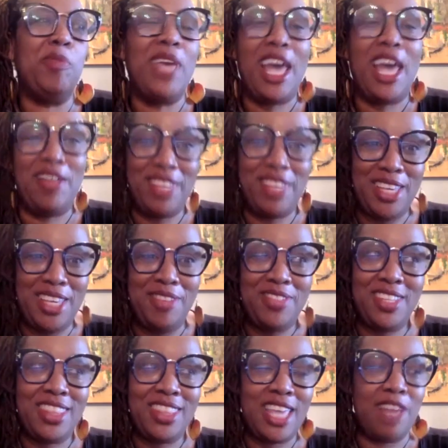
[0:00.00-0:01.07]
we have Eve
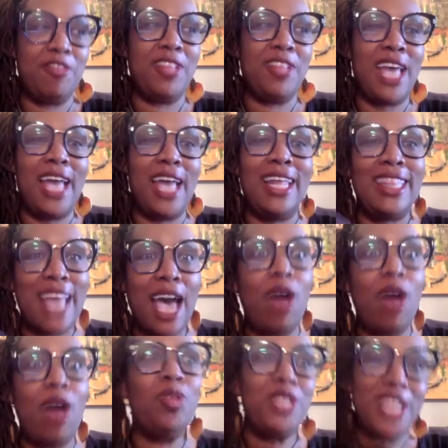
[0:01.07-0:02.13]
to thank for that, and that
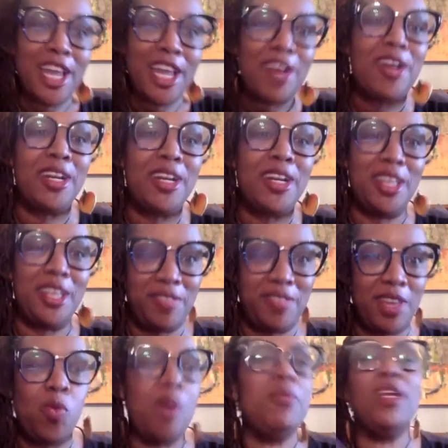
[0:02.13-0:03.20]
whole narrative that
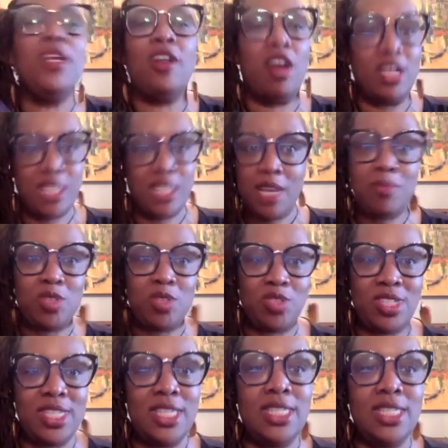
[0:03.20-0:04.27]
women are
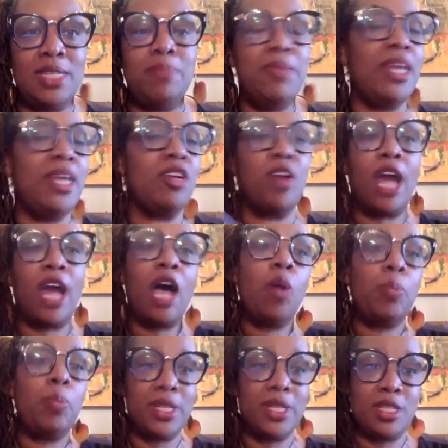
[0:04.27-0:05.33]
temptresses and men are
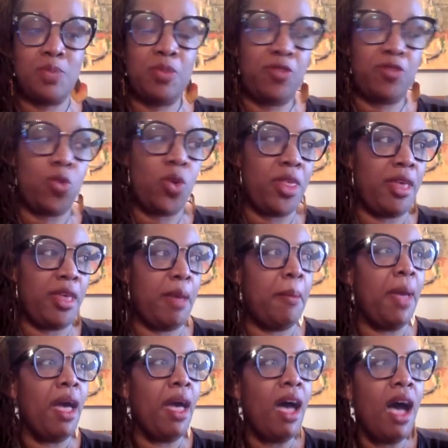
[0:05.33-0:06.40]
helpless before them.
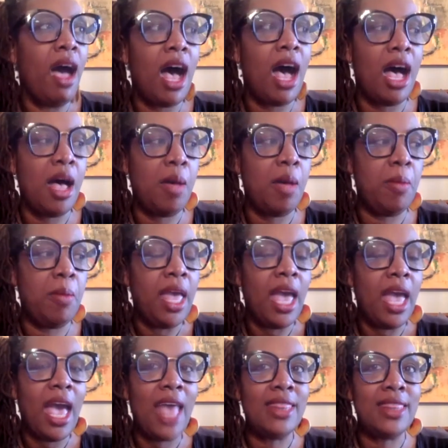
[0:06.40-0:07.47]
Uh-huh. Um,
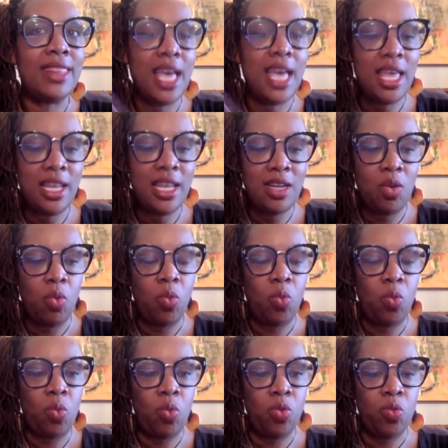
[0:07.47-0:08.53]
and then
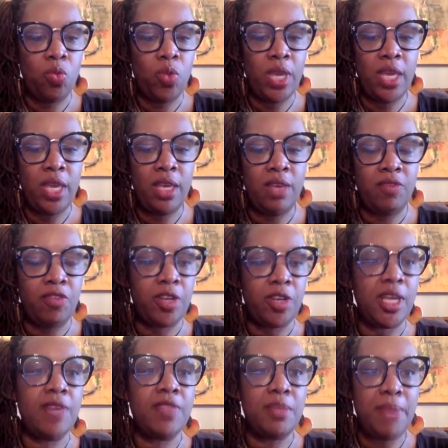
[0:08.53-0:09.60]
we
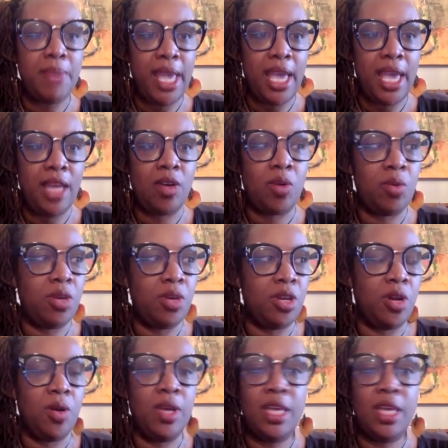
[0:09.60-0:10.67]
forgive the man, or you
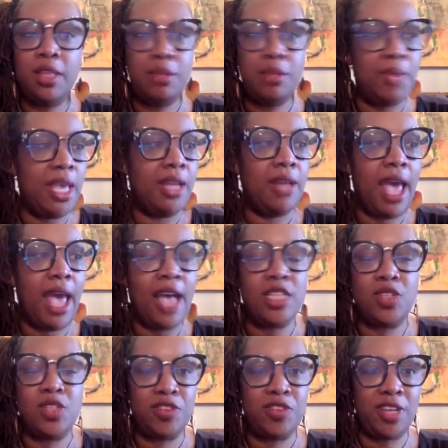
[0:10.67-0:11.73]
know, he the man asks
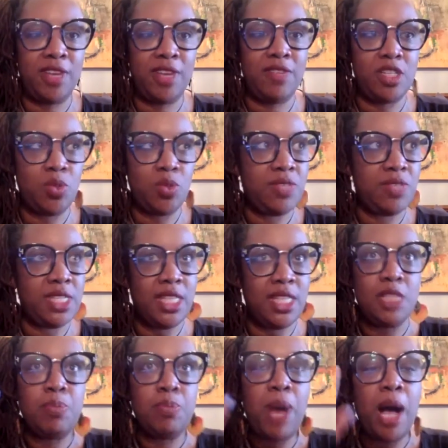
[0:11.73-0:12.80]
for forgiveness. We've seen
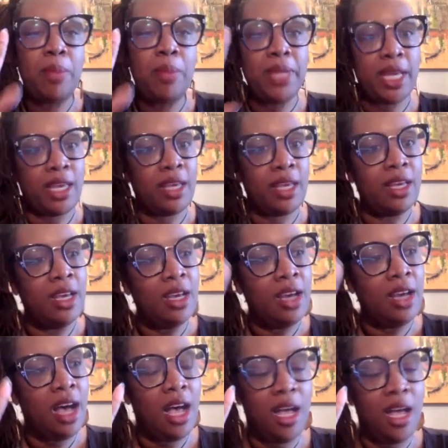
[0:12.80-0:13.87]
these public
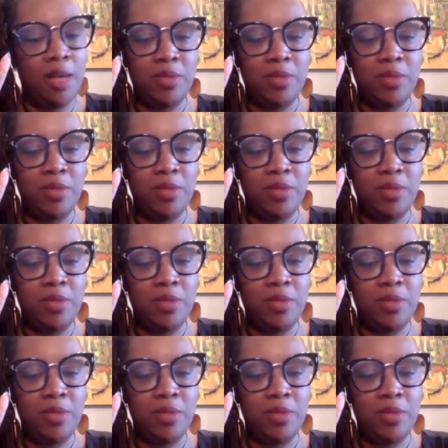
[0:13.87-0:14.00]
um,